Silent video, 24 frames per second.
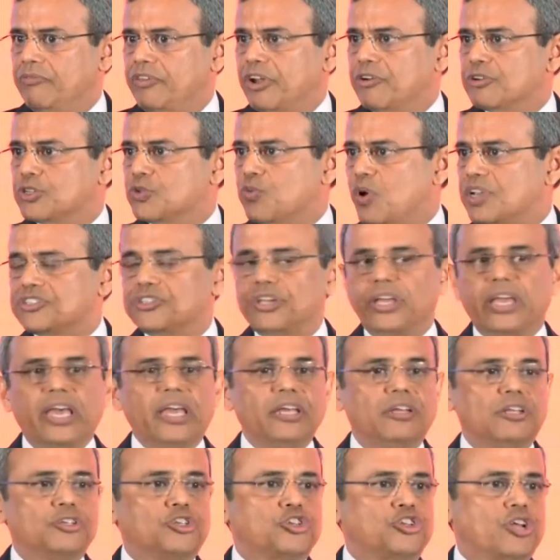There is once
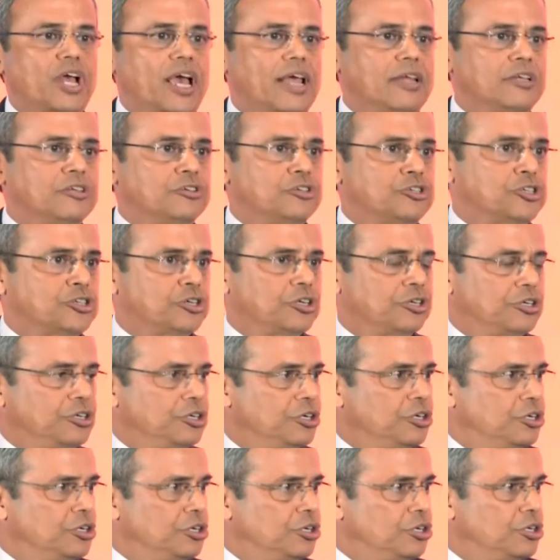again a
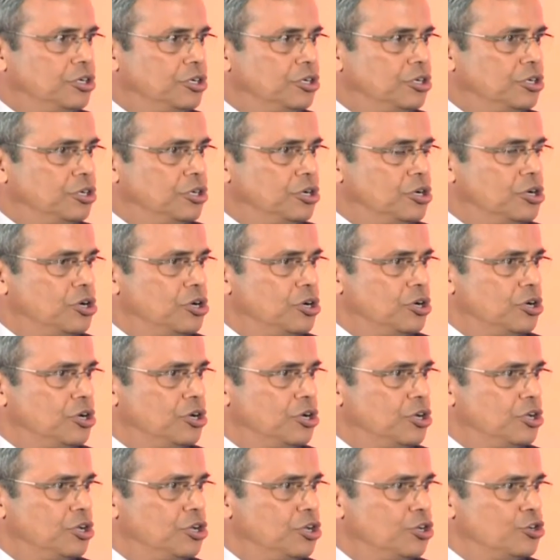challenge
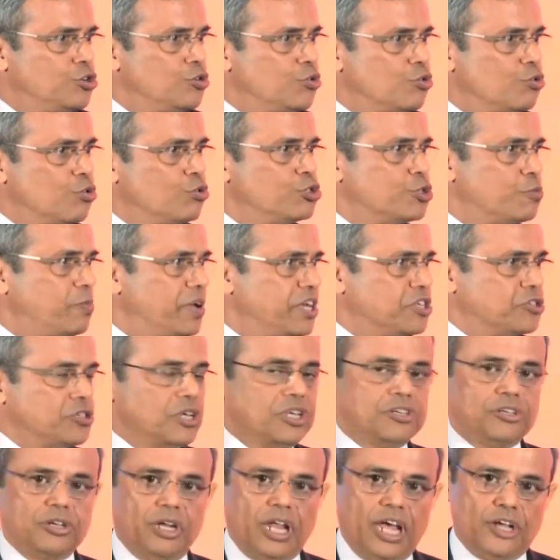to
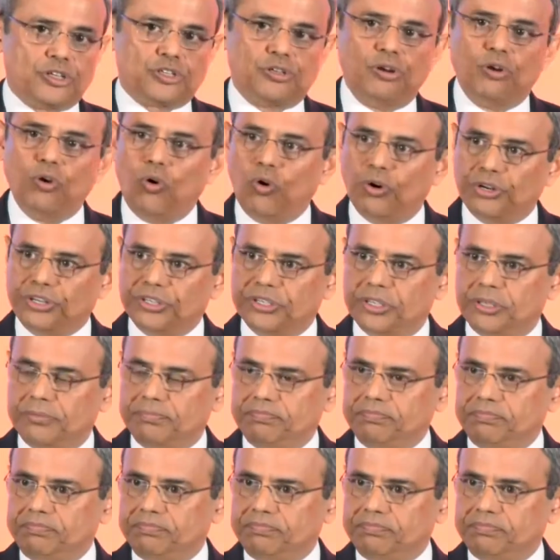rules-based international order.